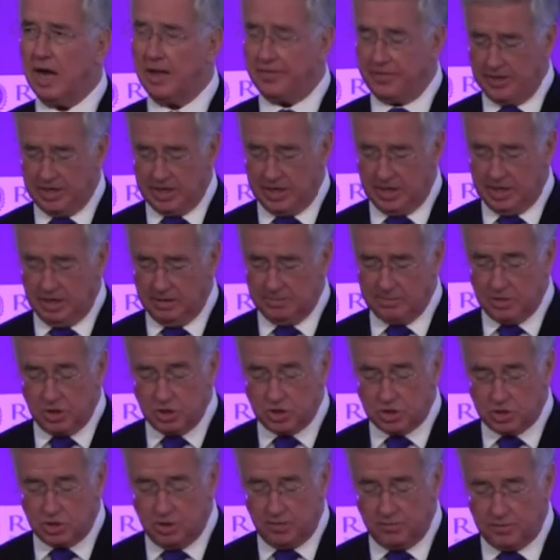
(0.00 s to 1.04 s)
at the
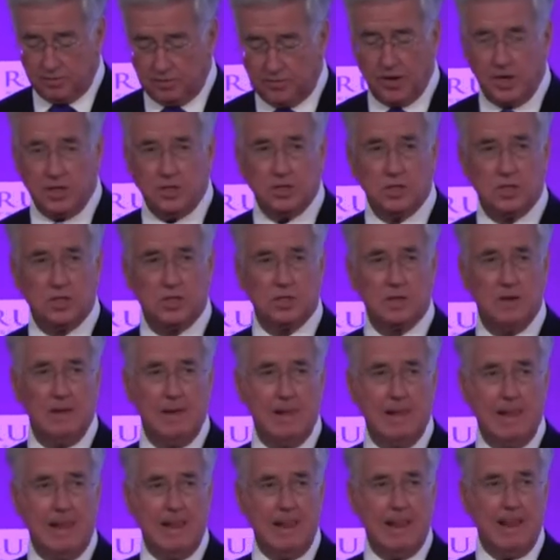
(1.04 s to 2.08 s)
Ministry of Defence,
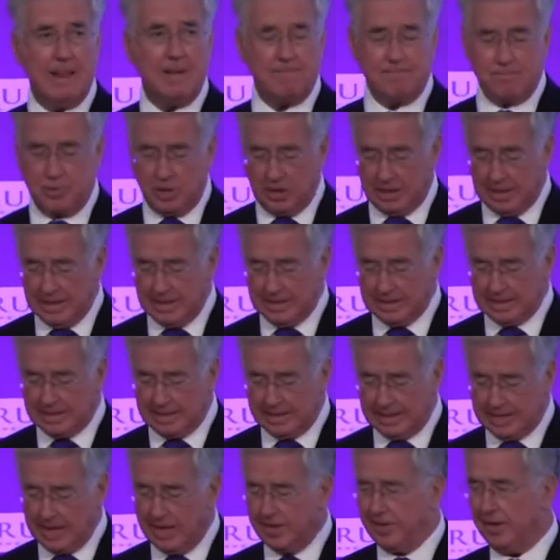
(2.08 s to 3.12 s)
bringing
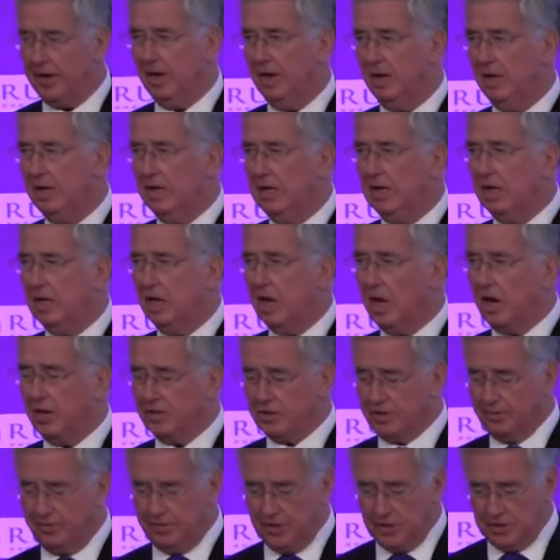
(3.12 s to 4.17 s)
together our
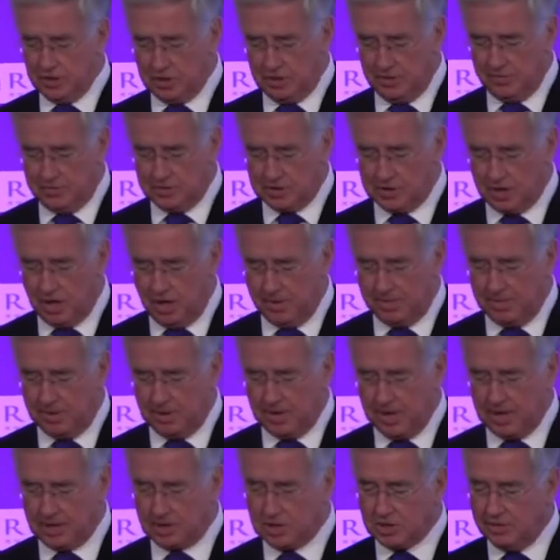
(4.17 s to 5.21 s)
defensive
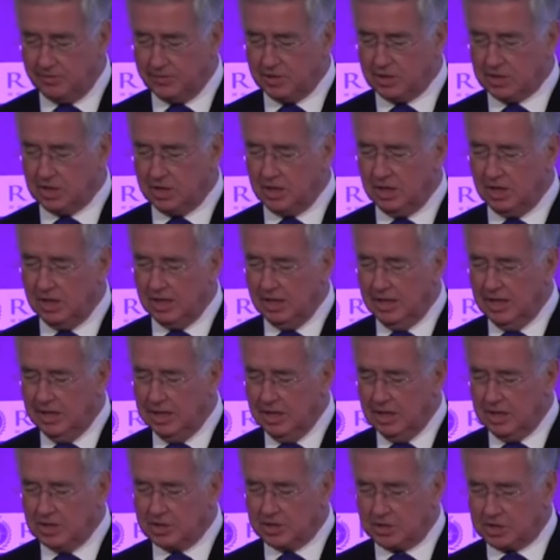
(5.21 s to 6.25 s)
cyber activity
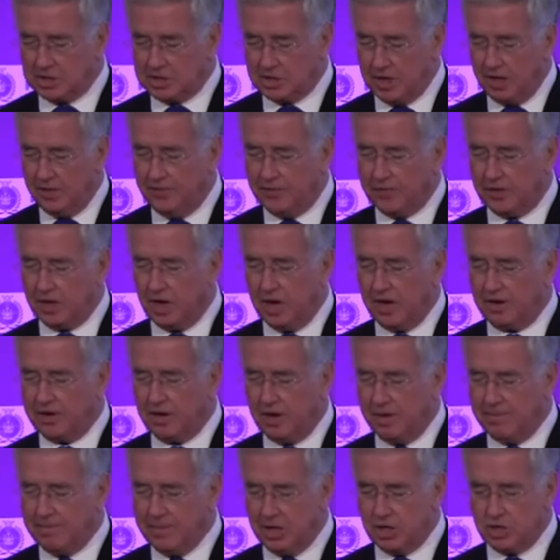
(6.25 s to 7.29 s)
to safeguard
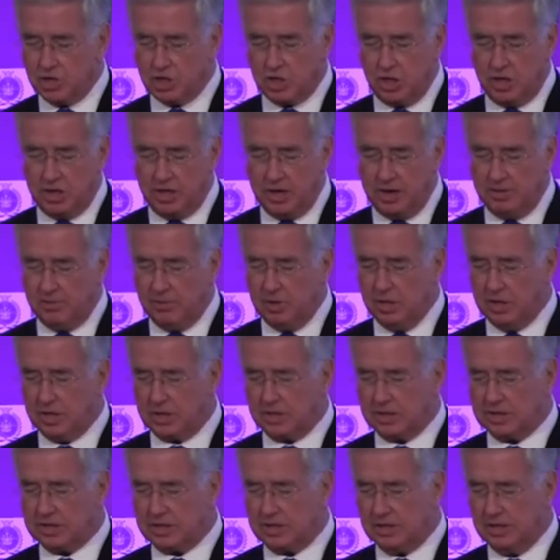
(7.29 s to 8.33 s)
our military
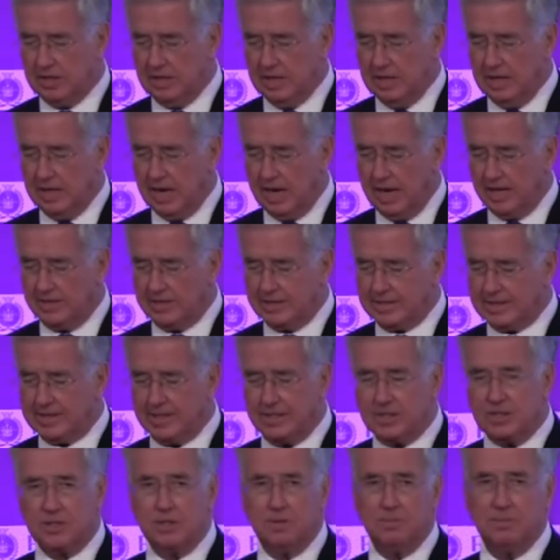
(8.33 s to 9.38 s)
networks and
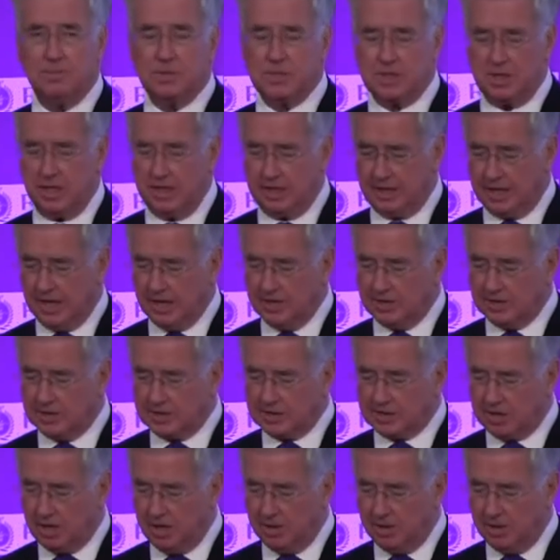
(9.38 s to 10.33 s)
systems against